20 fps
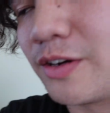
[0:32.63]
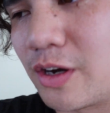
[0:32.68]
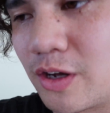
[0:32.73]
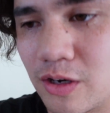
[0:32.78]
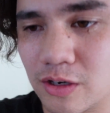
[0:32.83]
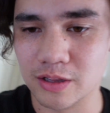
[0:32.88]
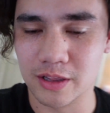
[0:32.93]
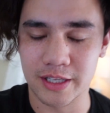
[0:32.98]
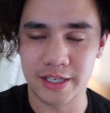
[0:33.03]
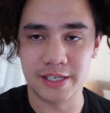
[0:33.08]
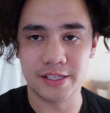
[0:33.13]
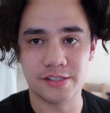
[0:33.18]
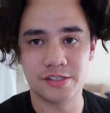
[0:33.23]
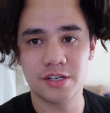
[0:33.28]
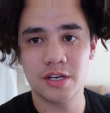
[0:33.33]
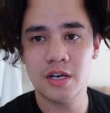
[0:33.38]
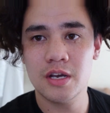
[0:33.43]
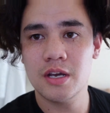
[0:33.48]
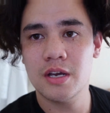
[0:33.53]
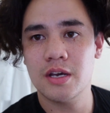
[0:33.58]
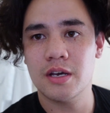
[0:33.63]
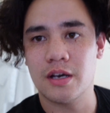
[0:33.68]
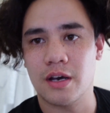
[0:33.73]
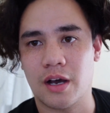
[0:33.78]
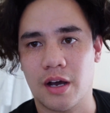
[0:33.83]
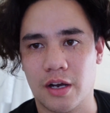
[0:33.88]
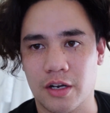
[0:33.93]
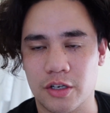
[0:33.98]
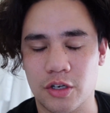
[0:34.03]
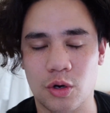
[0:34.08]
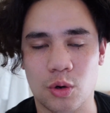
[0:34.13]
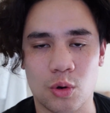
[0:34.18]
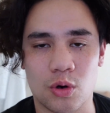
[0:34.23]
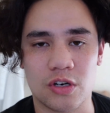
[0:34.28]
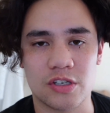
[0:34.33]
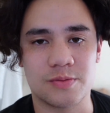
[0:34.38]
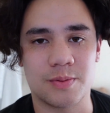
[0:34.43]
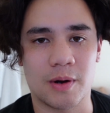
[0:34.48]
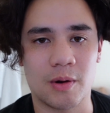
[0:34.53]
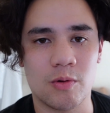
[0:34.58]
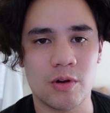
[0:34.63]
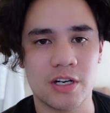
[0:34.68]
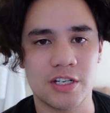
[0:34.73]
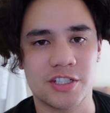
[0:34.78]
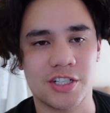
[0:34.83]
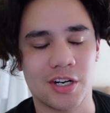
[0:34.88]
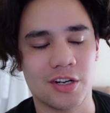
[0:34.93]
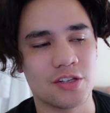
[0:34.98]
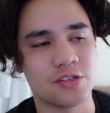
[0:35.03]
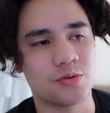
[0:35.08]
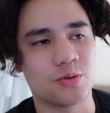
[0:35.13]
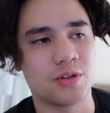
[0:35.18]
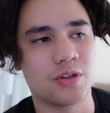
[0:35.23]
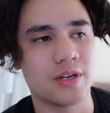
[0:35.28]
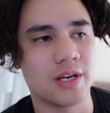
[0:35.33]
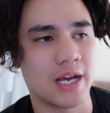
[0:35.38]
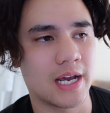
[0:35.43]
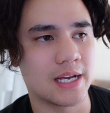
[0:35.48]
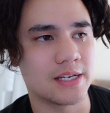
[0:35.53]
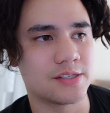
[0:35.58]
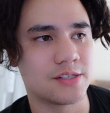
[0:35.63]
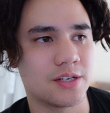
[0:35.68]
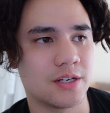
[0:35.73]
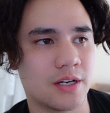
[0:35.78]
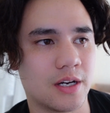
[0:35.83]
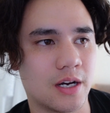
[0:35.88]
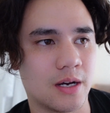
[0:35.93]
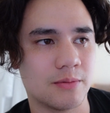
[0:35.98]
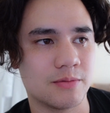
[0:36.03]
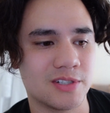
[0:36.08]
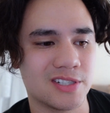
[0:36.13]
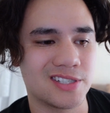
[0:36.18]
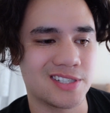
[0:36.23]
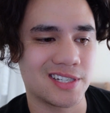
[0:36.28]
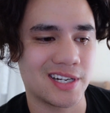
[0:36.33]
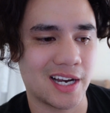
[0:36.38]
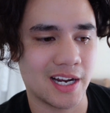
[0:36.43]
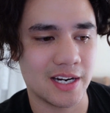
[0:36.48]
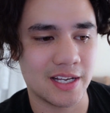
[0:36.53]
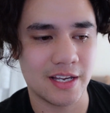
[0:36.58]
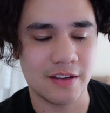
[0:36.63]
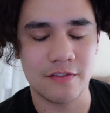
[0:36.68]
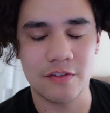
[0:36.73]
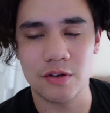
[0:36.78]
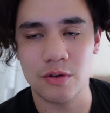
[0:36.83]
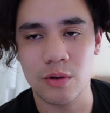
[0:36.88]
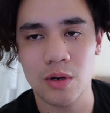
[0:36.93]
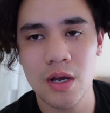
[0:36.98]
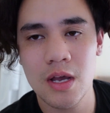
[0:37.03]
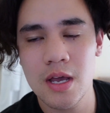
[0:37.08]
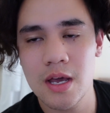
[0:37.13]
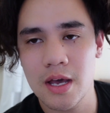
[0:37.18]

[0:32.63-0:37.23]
dollar leads uh, course, but I want to share this with you guys um, just to kind of give you